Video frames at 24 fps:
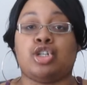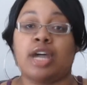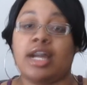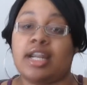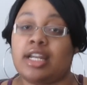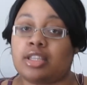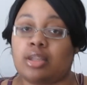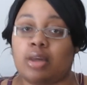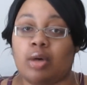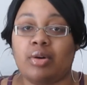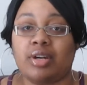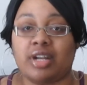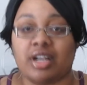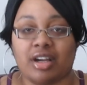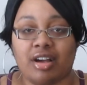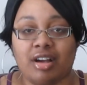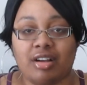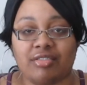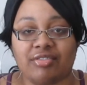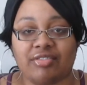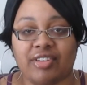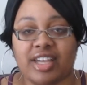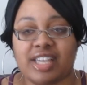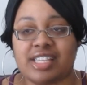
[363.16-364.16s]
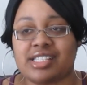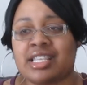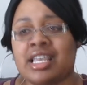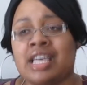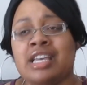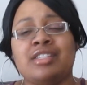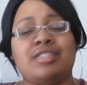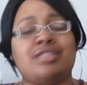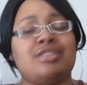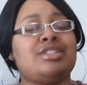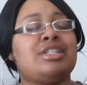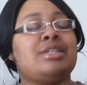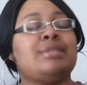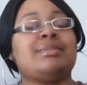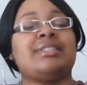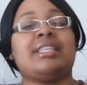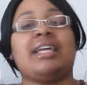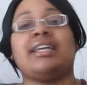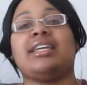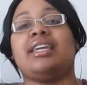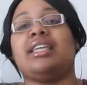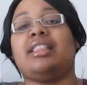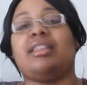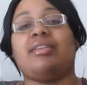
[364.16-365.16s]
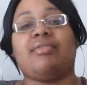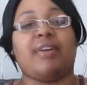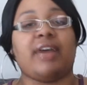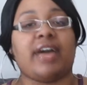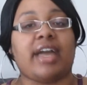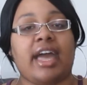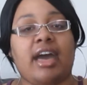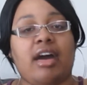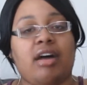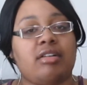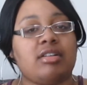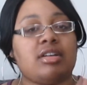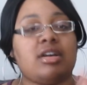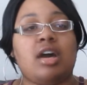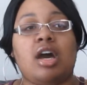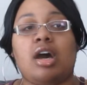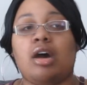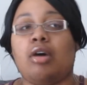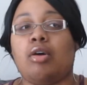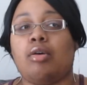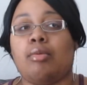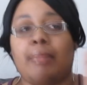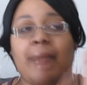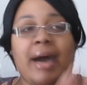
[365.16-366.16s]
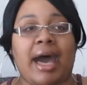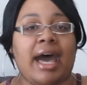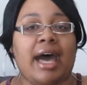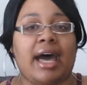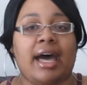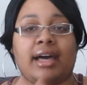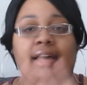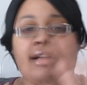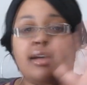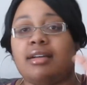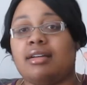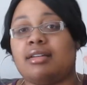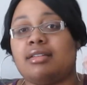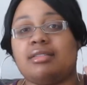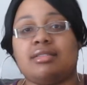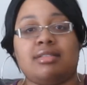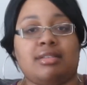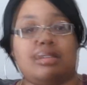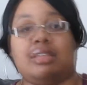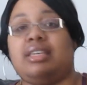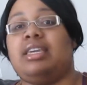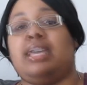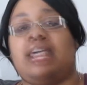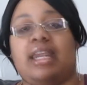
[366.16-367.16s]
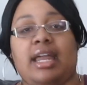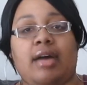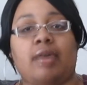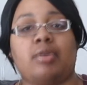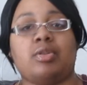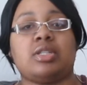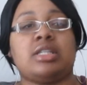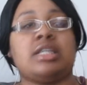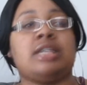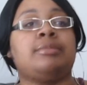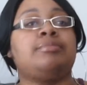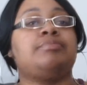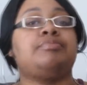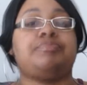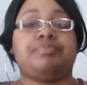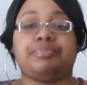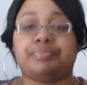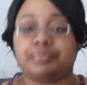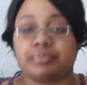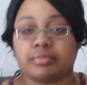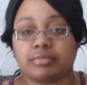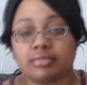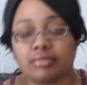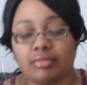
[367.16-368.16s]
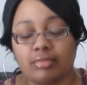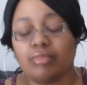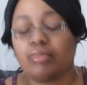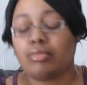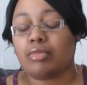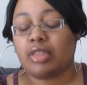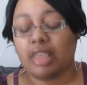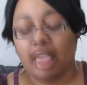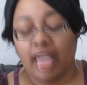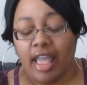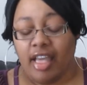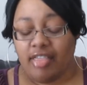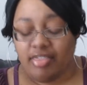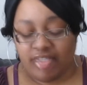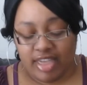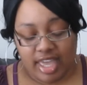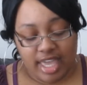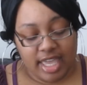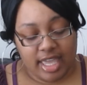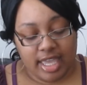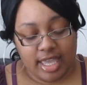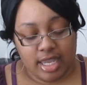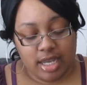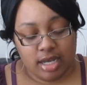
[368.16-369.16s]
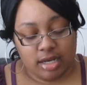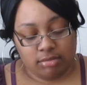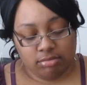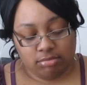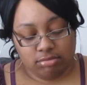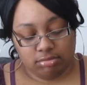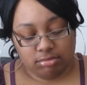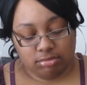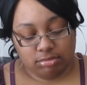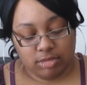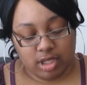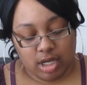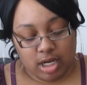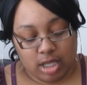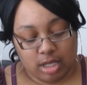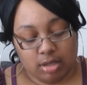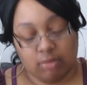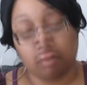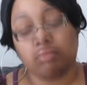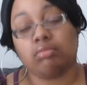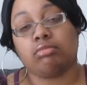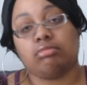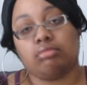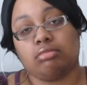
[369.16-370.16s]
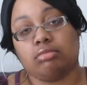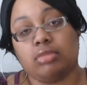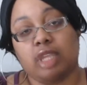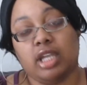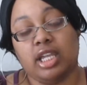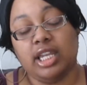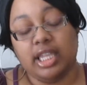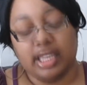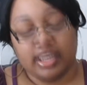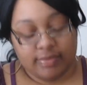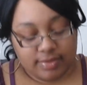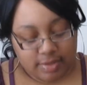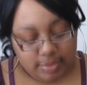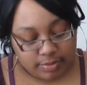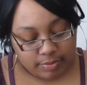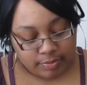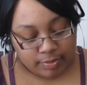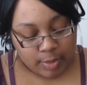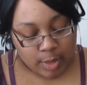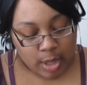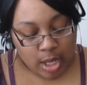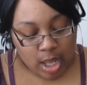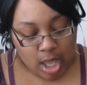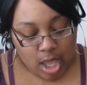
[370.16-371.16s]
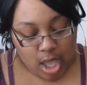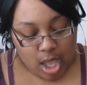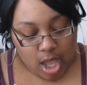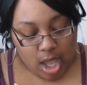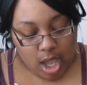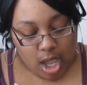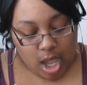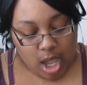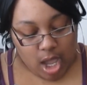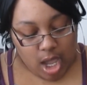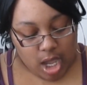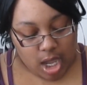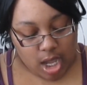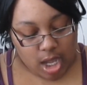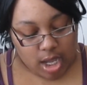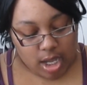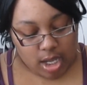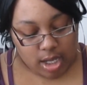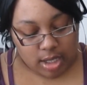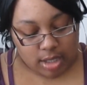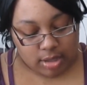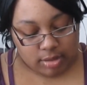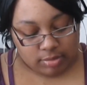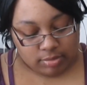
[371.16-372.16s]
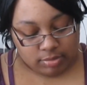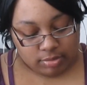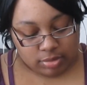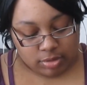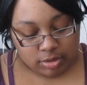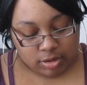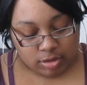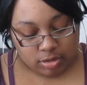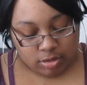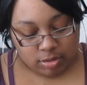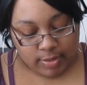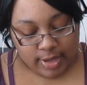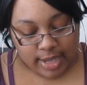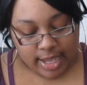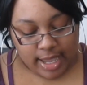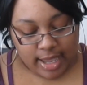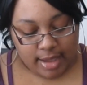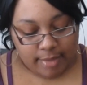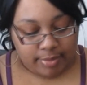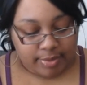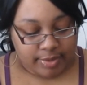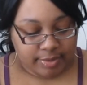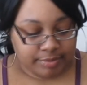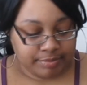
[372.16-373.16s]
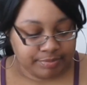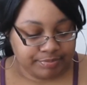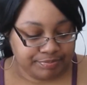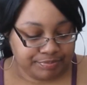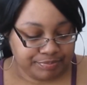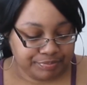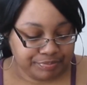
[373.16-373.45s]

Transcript: trying to throw it in her face. So she was like, get the fuck out. Go, bye, get out. And then, you know, he leaves. What happened?